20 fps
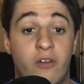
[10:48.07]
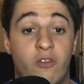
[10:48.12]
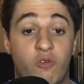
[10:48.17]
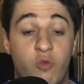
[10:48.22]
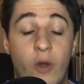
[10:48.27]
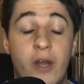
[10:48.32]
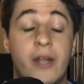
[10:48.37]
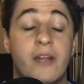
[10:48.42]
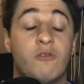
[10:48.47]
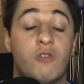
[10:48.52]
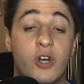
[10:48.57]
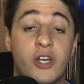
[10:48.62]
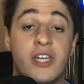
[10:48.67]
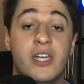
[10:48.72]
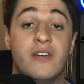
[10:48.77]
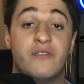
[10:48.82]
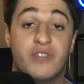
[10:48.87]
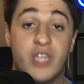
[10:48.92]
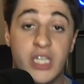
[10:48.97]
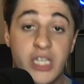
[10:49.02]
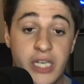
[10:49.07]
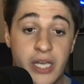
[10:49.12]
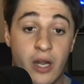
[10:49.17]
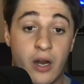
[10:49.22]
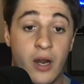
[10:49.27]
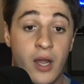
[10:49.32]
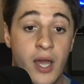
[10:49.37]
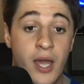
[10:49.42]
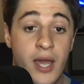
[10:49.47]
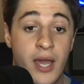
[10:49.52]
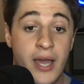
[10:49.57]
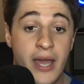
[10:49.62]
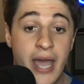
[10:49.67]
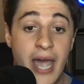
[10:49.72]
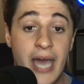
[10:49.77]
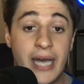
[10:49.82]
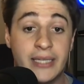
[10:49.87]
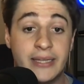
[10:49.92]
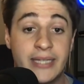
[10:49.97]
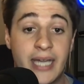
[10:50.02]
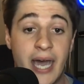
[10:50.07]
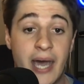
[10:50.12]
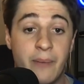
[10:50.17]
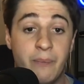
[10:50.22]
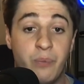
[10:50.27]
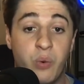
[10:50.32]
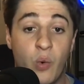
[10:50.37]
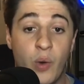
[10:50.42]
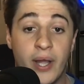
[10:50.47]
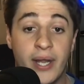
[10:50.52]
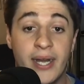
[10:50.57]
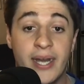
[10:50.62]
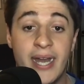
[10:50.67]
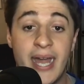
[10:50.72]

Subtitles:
winning Rookie of the Year at that point.